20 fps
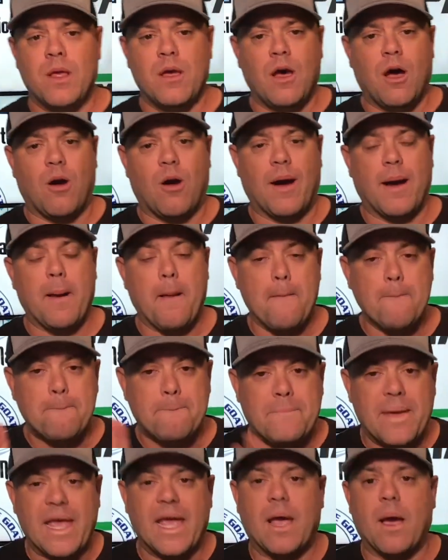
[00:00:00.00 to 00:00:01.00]
All right,
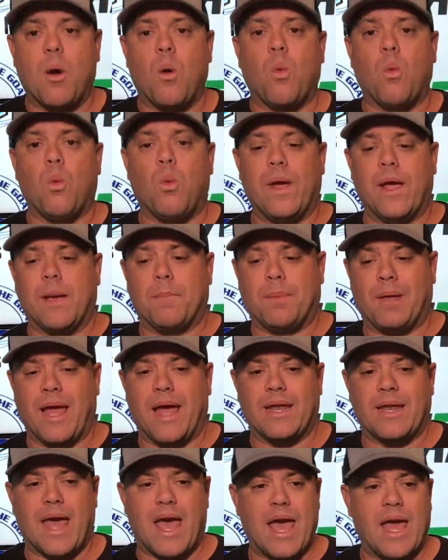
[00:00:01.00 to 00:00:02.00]
big week
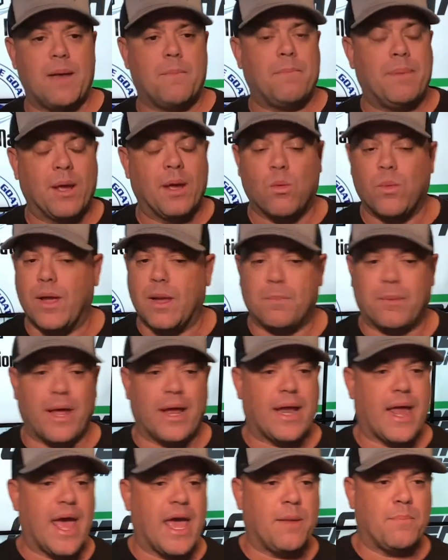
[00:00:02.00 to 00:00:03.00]
planned ahead.
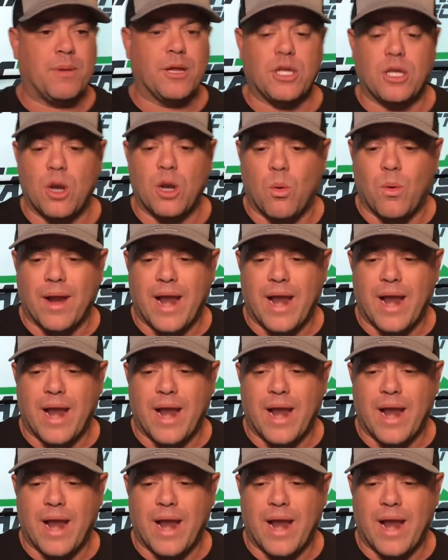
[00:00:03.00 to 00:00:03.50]
But you know what?